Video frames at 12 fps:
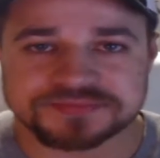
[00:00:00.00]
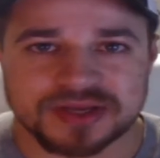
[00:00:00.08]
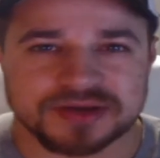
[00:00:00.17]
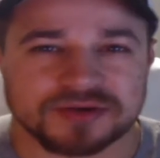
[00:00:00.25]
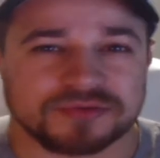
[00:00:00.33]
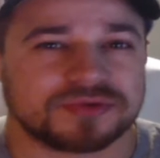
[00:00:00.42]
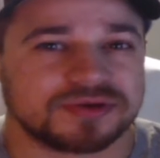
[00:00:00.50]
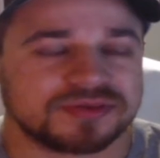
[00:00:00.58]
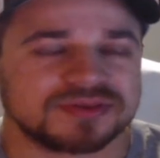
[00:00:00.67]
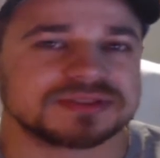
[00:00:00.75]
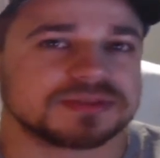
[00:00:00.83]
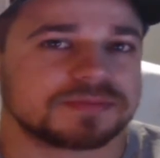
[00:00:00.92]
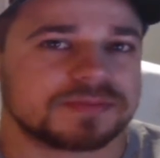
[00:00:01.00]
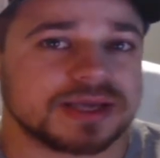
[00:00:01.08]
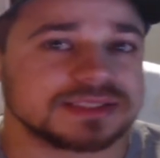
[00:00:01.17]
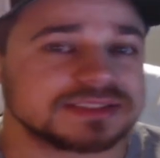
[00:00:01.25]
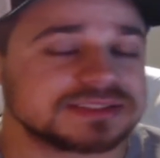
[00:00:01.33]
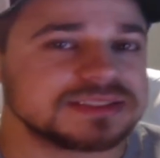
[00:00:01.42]
I don't really think there's a
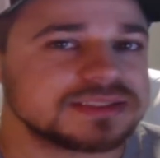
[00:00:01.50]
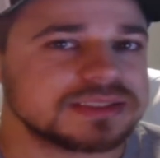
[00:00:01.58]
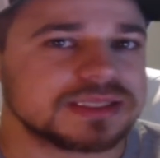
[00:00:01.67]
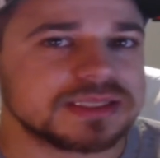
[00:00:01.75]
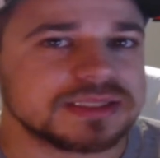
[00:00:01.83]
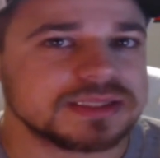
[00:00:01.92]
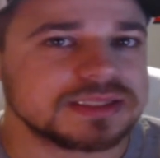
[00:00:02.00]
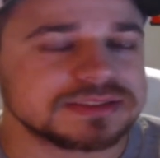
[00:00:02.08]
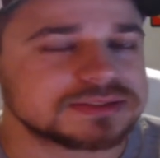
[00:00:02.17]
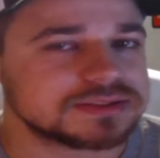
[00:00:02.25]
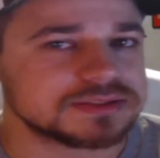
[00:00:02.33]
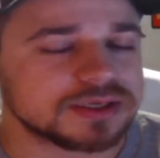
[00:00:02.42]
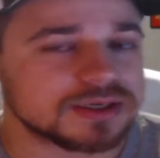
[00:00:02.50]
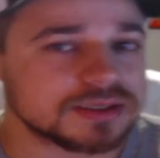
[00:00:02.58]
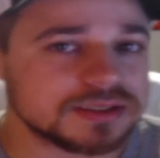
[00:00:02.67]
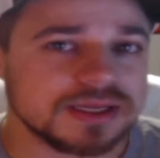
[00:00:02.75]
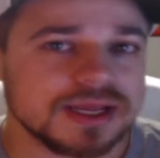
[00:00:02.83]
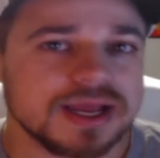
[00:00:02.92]
bad seat in the steel
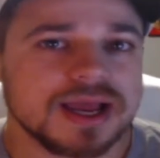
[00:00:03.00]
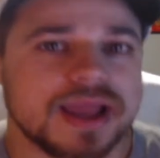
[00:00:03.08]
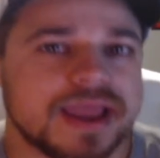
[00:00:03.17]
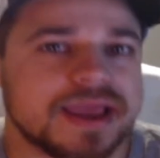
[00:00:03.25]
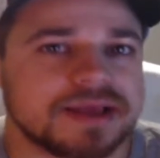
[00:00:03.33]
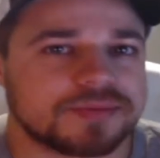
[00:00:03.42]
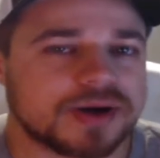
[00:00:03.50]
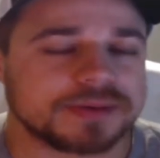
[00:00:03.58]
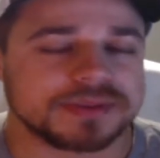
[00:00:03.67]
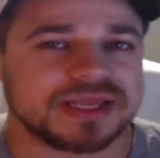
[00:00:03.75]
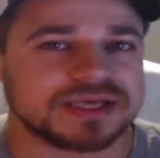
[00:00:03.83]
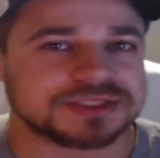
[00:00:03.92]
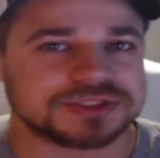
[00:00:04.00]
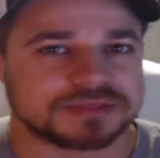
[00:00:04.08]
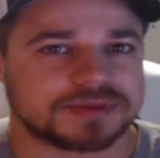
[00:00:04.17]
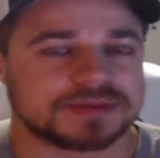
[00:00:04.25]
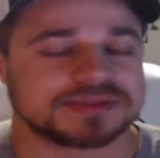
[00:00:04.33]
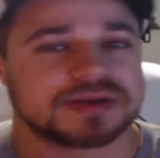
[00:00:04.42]
yard, and probably next year I'll
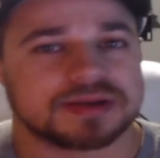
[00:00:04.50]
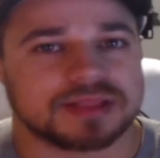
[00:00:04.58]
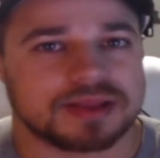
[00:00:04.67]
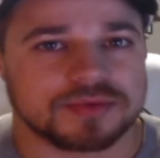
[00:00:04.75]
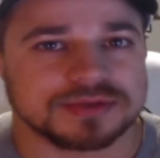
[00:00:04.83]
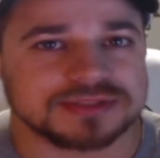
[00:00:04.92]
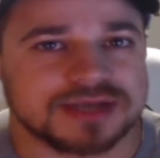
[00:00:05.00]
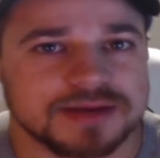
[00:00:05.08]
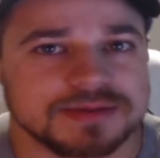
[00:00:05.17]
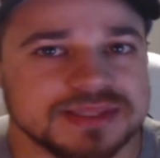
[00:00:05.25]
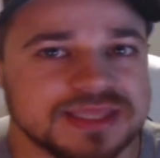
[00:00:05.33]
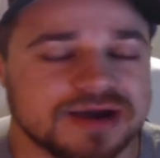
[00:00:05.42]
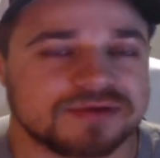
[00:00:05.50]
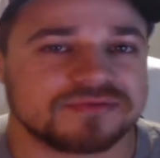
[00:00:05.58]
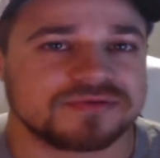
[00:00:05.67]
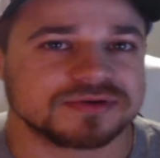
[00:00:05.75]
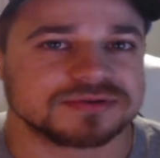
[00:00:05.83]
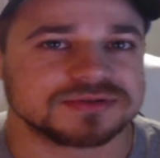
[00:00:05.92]
probably spend a lot more time in the
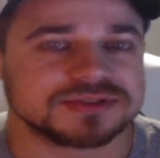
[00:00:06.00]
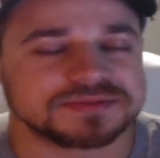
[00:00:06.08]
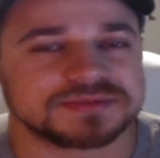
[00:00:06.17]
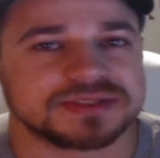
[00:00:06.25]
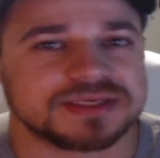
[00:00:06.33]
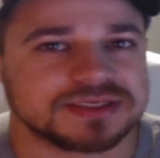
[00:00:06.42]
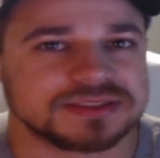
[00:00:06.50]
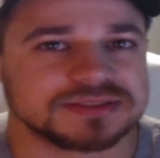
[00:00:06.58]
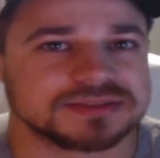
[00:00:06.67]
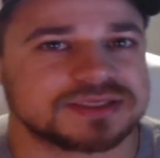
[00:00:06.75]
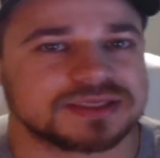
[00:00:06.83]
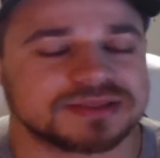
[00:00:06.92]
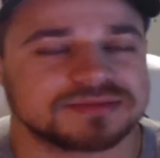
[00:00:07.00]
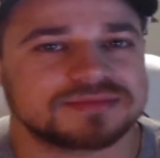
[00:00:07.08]
outfield just because I.